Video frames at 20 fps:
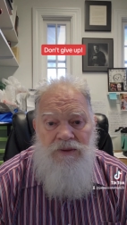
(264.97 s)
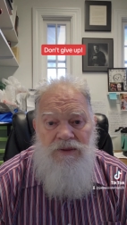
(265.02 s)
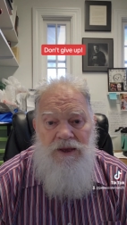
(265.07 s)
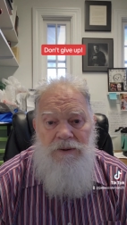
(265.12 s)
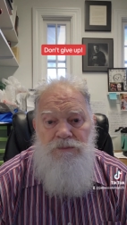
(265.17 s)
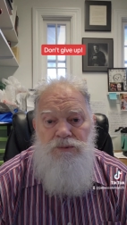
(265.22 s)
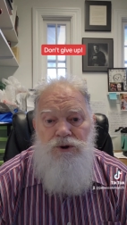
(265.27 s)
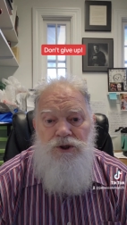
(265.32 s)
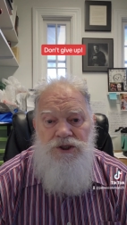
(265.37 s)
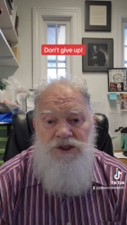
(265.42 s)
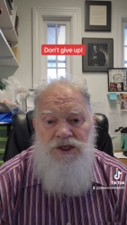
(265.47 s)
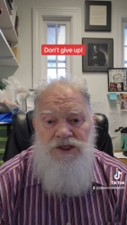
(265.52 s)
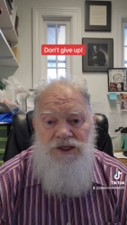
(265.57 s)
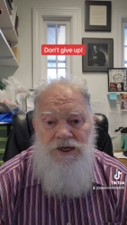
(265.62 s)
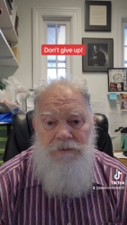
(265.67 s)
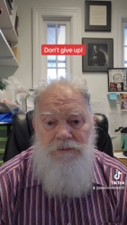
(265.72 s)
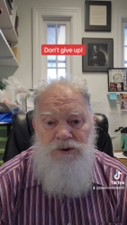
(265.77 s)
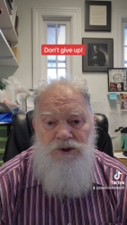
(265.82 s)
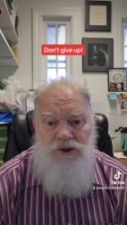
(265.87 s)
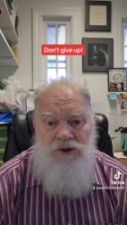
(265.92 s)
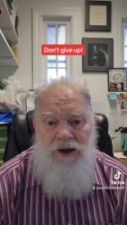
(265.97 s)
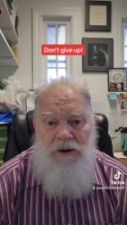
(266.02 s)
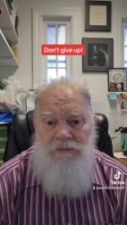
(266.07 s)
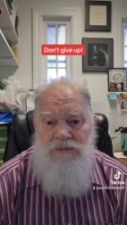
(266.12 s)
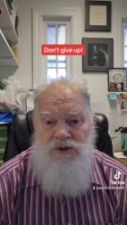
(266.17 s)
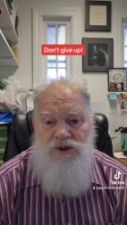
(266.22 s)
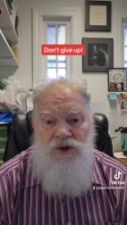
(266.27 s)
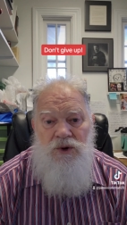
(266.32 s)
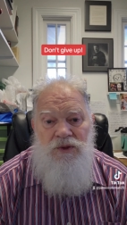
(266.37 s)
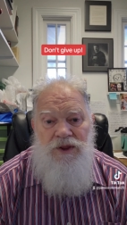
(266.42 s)
they pushed the temperature
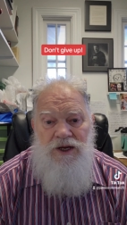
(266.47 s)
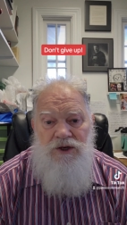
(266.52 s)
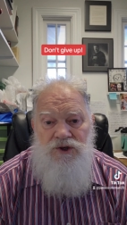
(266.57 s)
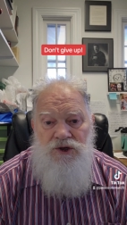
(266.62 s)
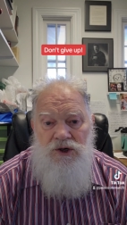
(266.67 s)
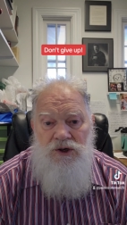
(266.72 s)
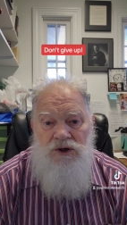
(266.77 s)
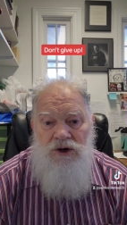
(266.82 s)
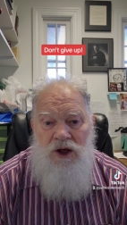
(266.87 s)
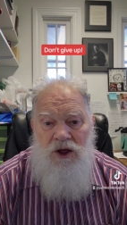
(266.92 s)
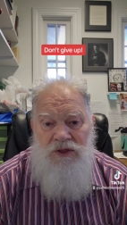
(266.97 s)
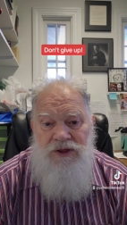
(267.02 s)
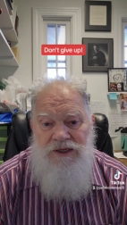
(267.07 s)
up so they turned all